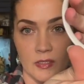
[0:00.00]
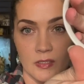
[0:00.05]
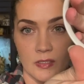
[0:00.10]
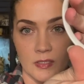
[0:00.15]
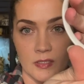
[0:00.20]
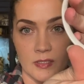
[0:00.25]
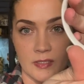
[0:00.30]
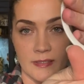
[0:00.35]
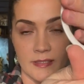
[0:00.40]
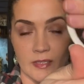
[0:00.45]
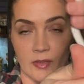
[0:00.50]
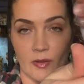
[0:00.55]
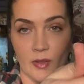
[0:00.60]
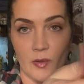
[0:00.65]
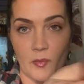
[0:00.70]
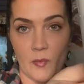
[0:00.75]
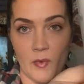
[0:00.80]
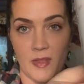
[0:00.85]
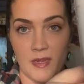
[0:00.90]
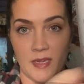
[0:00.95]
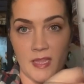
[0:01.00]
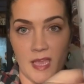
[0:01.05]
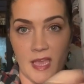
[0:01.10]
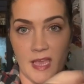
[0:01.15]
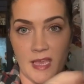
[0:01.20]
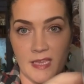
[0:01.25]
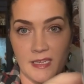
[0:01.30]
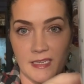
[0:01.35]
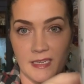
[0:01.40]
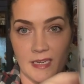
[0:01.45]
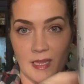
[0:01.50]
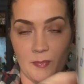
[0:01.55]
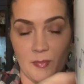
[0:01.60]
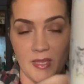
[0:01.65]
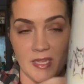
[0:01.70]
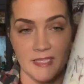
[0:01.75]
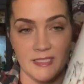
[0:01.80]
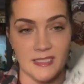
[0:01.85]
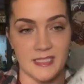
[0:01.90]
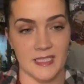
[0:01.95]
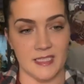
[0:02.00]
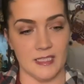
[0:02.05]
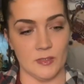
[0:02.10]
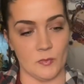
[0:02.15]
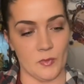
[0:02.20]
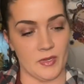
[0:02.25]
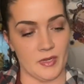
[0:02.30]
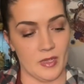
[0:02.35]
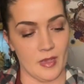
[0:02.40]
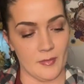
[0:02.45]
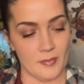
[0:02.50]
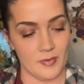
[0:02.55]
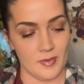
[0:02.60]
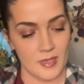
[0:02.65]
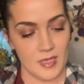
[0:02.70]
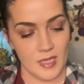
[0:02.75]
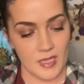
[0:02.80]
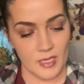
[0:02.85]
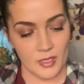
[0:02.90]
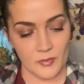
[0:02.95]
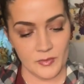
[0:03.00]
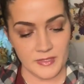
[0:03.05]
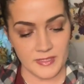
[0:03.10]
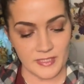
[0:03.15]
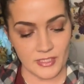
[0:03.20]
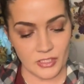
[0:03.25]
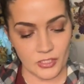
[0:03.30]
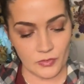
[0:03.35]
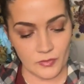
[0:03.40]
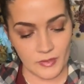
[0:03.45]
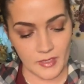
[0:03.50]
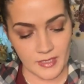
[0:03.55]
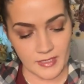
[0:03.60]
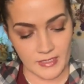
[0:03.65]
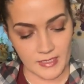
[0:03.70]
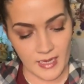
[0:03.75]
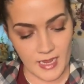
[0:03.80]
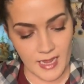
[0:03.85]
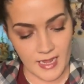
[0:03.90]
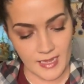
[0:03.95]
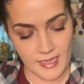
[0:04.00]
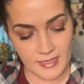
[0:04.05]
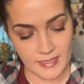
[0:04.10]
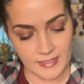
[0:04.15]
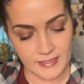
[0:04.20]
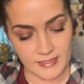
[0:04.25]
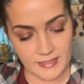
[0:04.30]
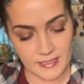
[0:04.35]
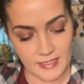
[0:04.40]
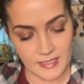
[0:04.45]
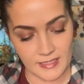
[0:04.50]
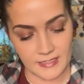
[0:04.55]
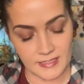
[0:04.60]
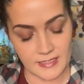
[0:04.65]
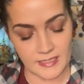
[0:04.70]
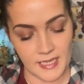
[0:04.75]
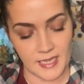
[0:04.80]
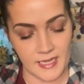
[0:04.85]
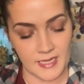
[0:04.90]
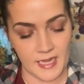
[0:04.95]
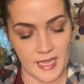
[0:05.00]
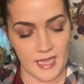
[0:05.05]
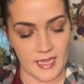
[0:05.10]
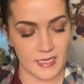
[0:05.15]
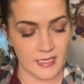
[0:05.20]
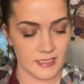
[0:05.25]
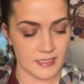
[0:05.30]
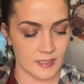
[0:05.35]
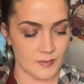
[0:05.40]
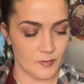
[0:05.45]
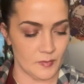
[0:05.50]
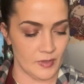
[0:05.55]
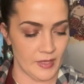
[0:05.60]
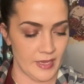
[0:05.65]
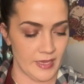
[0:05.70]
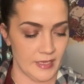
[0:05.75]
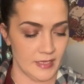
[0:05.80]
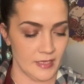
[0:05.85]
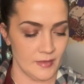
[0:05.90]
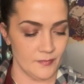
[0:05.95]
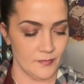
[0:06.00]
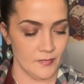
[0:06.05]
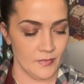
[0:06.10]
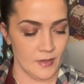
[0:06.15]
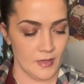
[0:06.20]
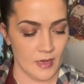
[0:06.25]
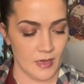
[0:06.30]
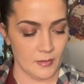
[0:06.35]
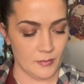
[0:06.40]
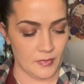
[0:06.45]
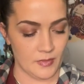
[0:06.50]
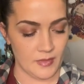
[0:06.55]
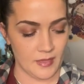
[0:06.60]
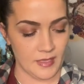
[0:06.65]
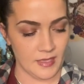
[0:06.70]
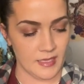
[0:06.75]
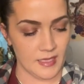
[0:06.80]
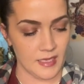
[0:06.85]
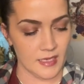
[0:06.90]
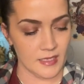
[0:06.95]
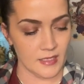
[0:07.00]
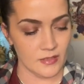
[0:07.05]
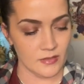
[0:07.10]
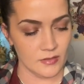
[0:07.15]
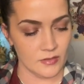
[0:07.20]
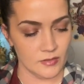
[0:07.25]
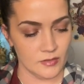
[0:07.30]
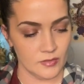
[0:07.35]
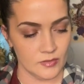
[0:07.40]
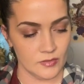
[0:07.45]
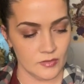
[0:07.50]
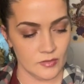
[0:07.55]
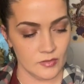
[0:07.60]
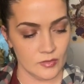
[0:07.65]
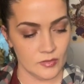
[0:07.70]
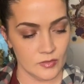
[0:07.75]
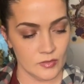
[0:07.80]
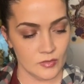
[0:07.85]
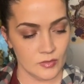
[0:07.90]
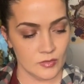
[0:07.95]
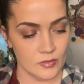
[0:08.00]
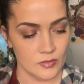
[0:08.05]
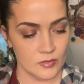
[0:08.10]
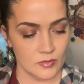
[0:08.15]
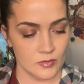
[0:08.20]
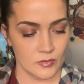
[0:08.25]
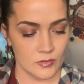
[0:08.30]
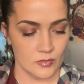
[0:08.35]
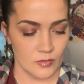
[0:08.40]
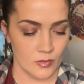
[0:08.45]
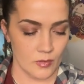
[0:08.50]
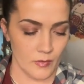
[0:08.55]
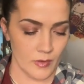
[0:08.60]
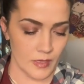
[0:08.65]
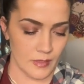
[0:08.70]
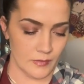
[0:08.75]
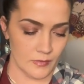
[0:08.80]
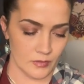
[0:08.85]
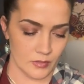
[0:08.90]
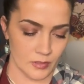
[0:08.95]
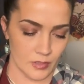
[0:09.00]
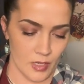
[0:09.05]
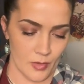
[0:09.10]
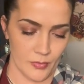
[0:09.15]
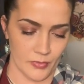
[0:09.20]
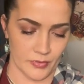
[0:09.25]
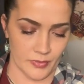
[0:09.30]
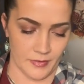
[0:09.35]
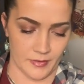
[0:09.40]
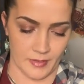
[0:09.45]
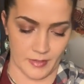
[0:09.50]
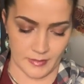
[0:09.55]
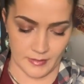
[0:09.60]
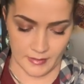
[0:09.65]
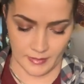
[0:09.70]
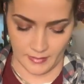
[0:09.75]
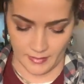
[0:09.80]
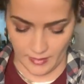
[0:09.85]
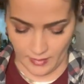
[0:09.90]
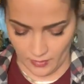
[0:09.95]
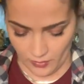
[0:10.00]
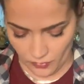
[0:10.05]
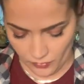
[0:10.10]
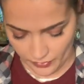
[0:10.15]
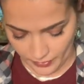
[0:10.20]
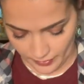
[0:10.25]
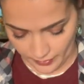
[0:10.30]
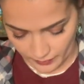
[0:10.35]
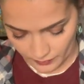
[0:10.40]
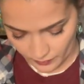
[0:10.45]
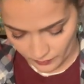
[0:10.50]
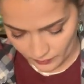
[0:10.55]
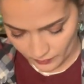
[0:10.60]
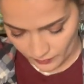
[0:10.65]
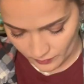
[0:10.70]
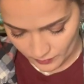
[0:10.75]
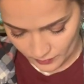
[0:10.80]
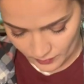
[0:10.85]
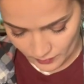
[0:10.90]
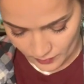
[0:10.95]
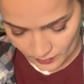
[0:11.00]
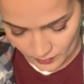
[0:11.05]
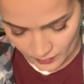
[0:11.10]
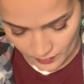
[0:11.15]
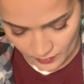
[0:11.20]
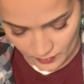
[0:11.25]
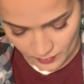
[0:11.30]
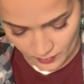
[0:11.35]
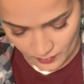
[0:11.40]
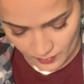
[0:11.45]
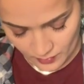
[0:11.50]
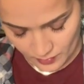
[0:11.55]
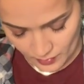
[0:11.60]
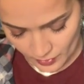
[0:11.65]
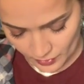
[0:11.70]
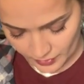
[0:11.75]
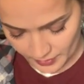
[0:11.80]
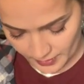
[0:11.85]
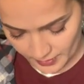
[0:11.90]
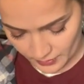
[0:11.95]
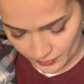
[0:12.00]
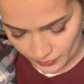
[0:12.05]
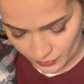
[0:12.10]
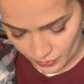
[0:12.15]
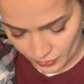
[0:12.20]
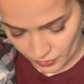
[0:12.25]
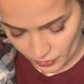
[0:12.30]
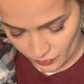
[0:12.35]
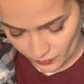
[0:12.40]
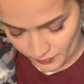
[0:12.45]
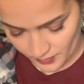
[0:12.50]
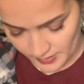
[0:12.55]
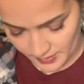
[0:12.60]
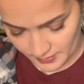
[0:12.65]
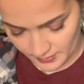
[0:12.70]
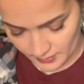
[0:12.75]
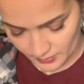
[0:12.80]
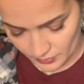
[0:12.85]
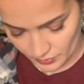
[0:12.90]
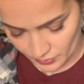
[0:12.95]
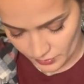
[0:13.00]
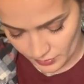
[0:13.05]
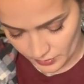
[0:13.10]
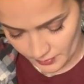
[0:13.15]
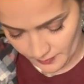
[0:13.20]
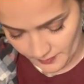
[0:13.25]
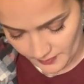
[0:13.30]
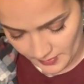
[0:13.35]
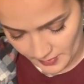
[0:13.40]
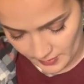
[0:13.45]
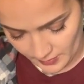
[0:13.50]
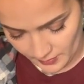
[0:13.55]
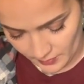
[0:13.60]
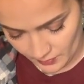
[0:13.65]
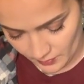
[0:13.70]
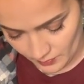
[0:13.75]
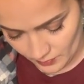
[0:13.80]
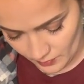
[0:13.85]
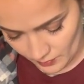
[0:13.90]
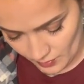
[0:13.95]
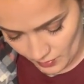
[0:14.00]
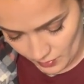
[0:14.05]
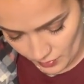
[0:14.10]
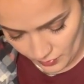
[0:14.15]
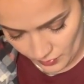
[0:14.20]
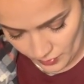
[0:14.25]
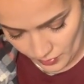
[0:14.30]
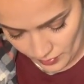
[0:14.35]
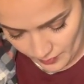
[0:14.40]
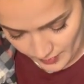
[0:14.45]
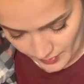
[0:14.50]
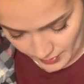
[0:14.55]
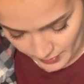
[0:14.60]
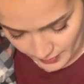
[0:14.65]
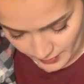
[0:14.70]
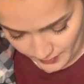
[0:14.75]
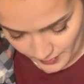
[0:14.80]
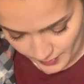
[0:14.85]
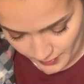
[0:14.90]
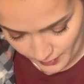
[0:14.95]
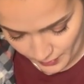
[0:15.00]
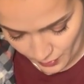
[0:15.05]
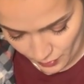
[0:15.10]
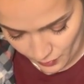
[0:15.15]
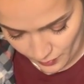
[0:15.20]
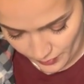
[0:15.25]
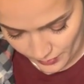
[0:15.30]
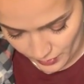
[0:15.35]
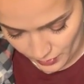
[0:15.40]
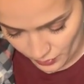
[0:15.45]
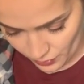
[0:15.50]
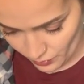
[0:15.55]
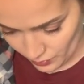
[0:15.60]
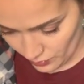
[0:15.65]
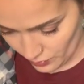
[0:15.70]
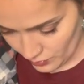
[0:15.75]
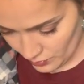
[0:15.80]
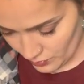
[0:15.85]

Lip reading: So I went ahead and I picked this one up. It was $2.98 and it says San X. Like, I'm thinking, wait, there's a couple of things in there. Hold on. Looks like there's 2 pieces or something. Oh no, I'm not gonna be able to open you.